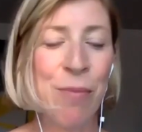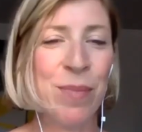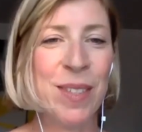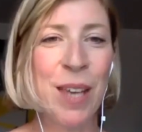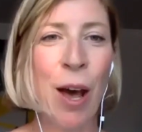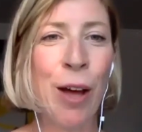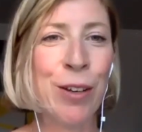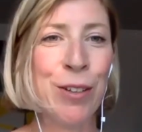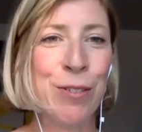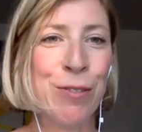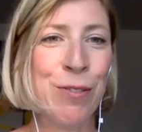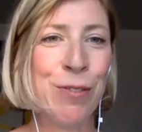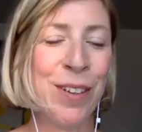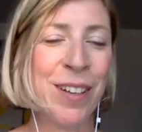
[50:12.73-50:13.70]
ton
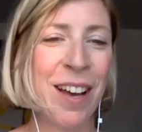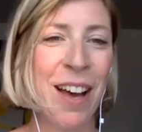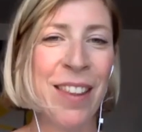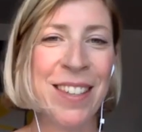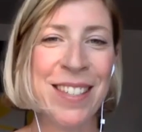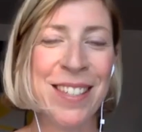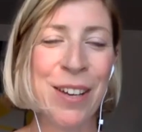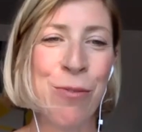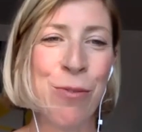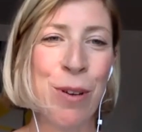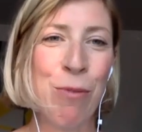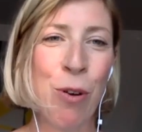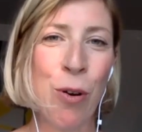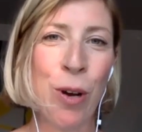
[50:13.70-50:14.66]
of other stuff
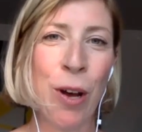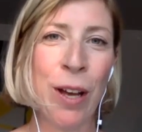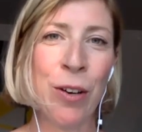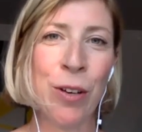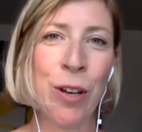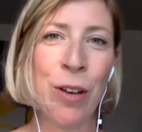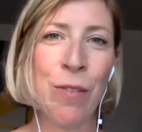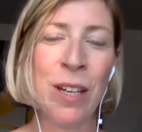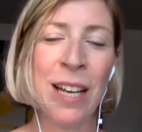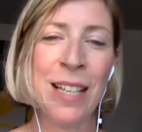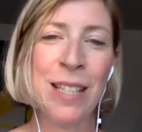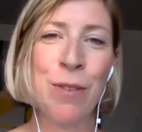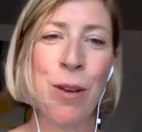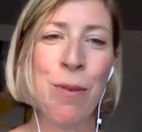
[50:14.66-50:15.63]
we've got going on over the
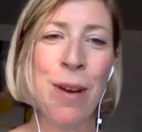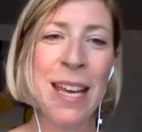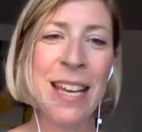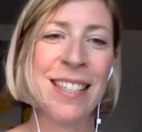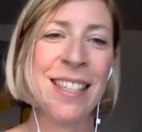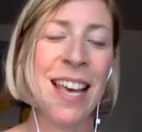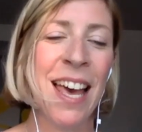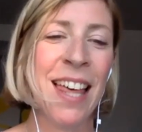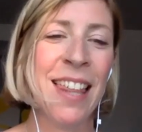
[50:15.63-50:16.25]
next few weeks.